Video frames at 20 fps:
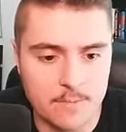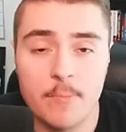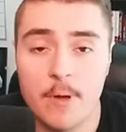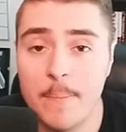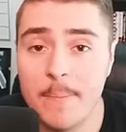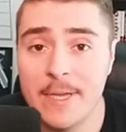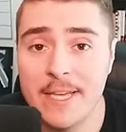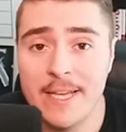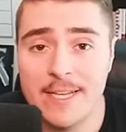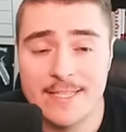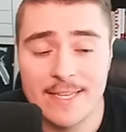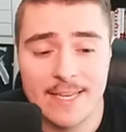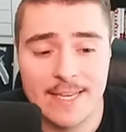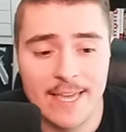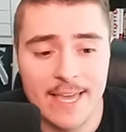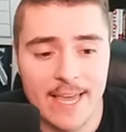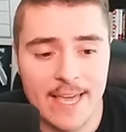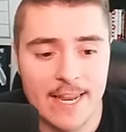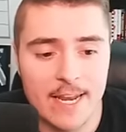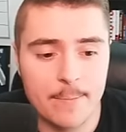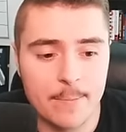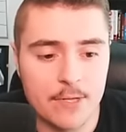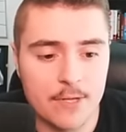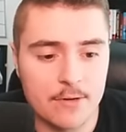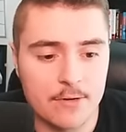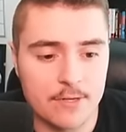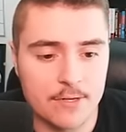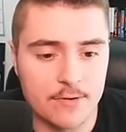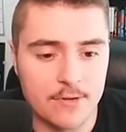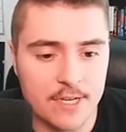But because I can and I'm a
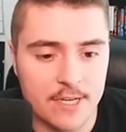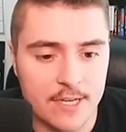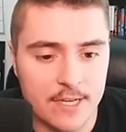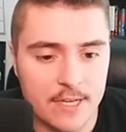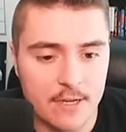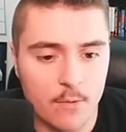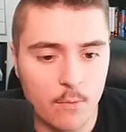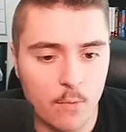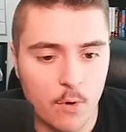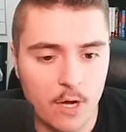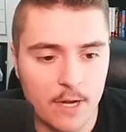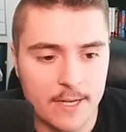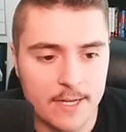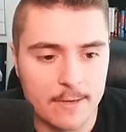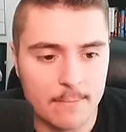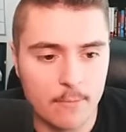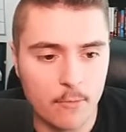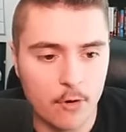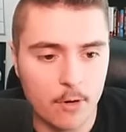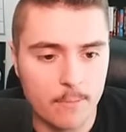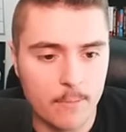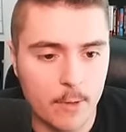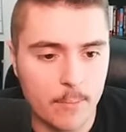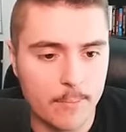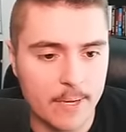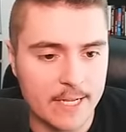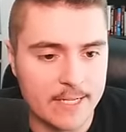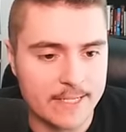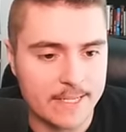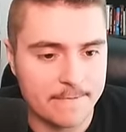little greedy, wanting more
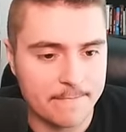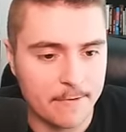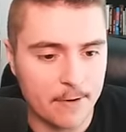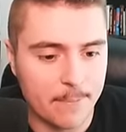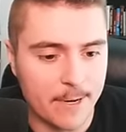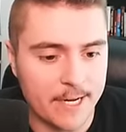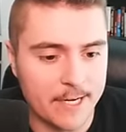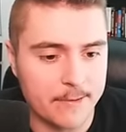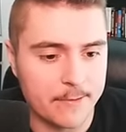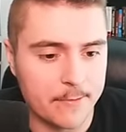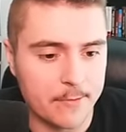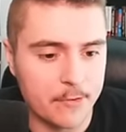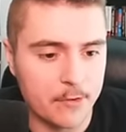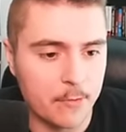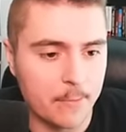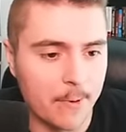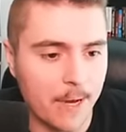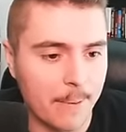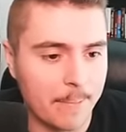momentum for my group,